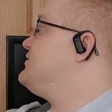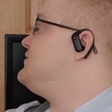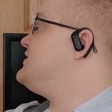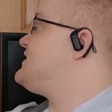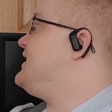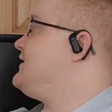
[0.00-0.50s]

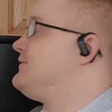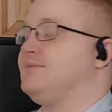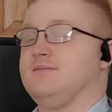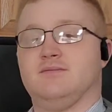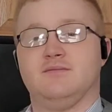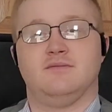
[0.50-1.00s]
2 is 10.
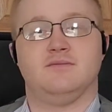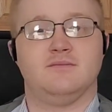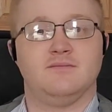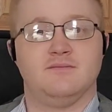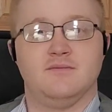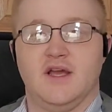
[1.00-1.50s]

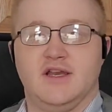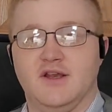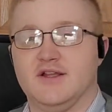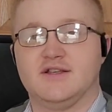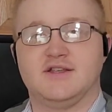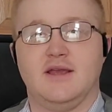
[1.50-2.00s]
And
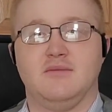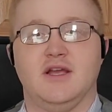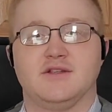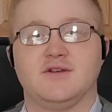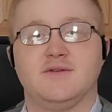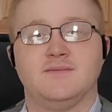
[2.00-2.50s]
you get the same
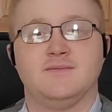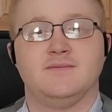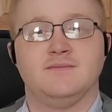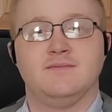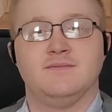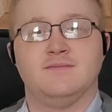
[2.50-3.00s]
answer.
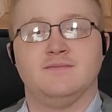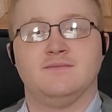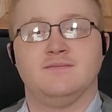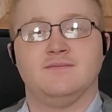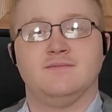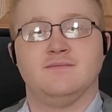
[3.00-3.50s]

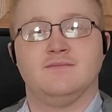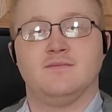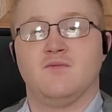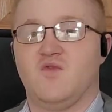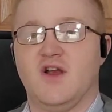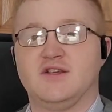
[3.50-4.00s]

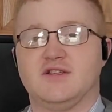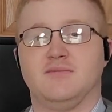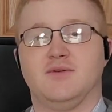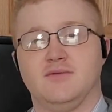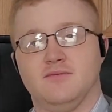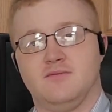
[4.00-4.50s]
Very
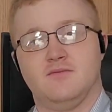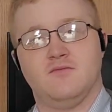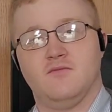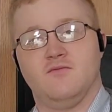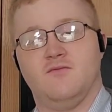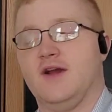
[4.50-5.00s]
simple,
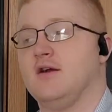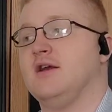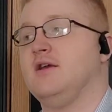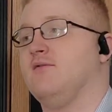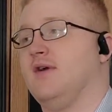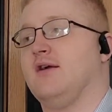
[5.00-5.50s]

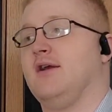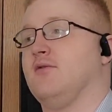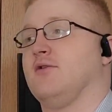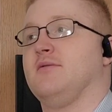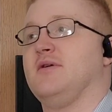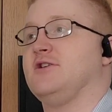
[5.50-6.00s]
very, very
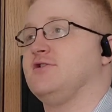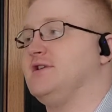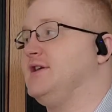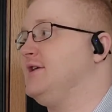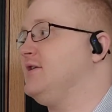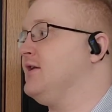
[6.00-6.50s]

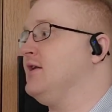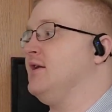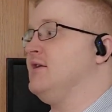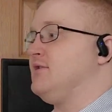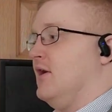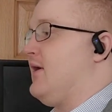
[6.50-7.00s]
rudimentary.
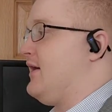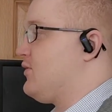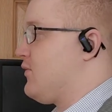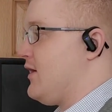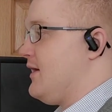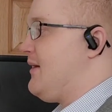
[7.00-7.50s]
Don't have
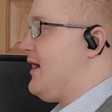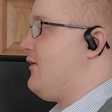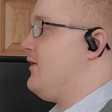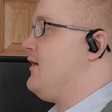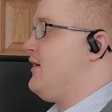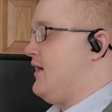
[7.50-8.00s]
to worry
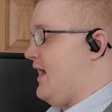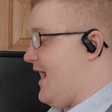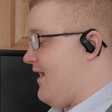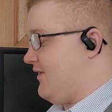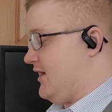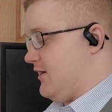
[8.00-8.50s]
about
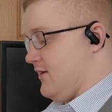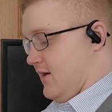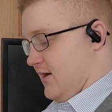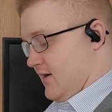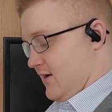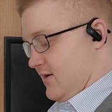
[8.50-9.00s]
having
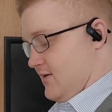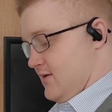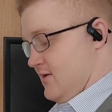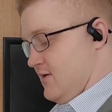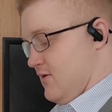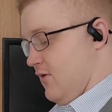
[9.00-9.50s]
a
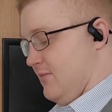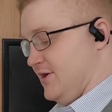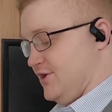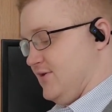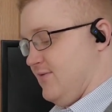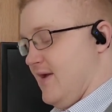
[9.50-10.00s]
whole
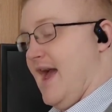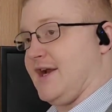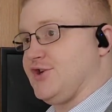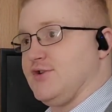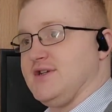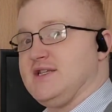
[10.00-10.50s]
bunch of
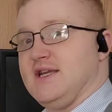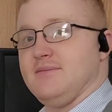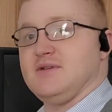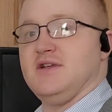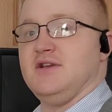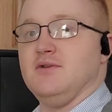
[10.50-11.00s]
extra
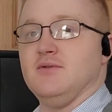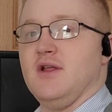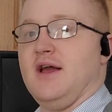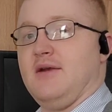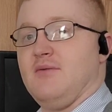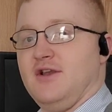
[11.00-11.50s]
steps to do,
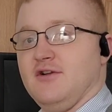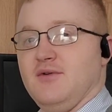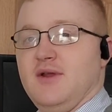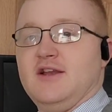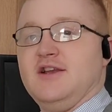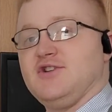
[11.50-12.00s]
like when you're
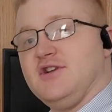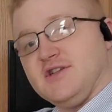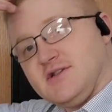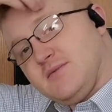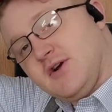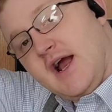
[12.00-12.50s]
doing addition
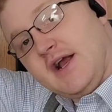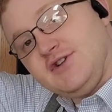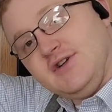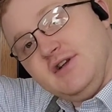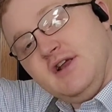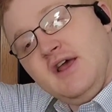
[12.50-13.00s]
and
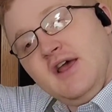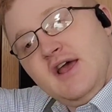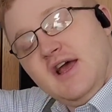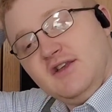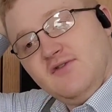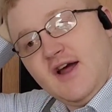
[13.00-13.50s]
subtraction,
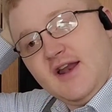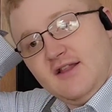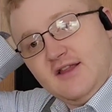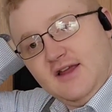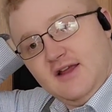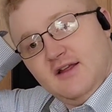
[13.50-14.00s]
and you've got to
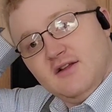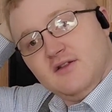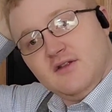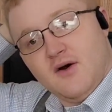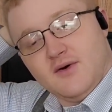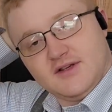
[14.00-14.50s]
get the
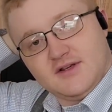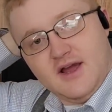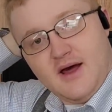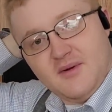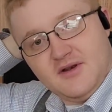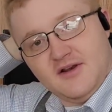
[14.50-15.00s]
lowest
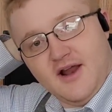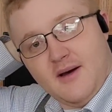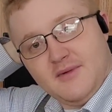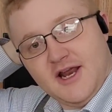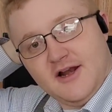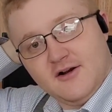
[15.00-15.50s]
common
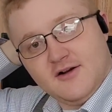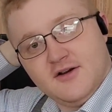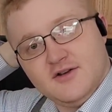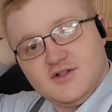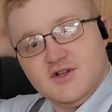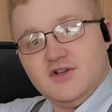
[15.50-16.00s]
denominator
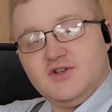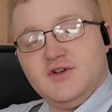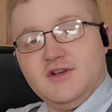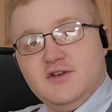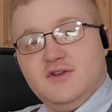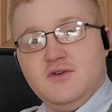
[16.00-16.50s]
so that
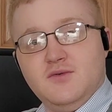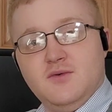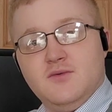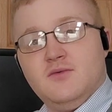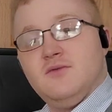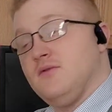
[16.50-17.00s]
you can
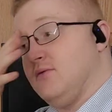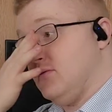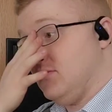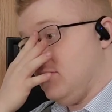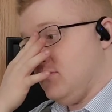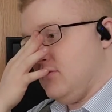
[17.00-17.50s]
do
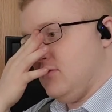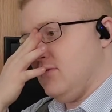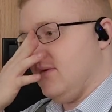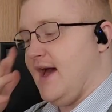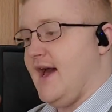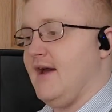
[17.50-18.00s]

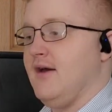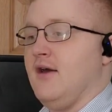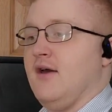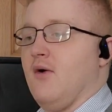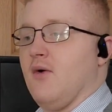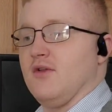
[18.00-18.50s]
that,
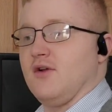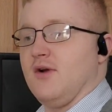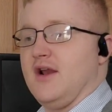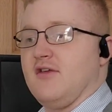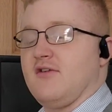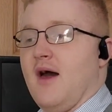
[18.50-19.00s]
or the
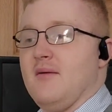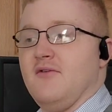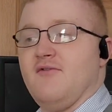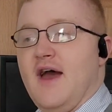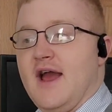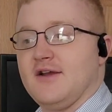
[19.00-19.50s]
greatest
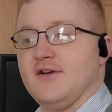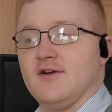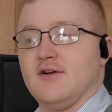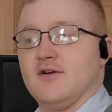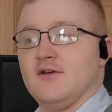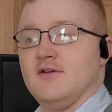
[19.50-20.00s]
common
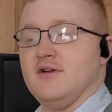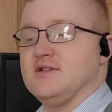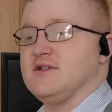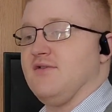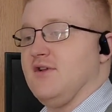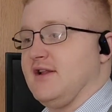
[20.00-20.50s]
factor
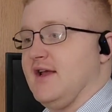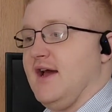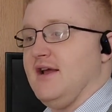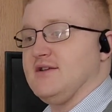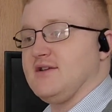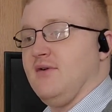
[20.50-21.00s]
and stuff like
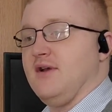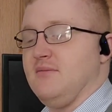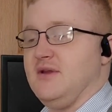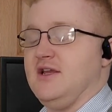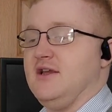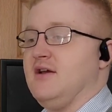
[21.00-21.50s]
that is going to
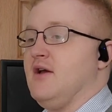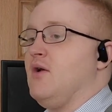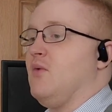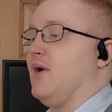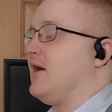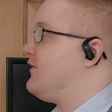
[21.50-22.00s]
be
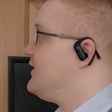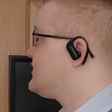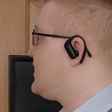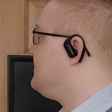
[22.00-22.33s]
where this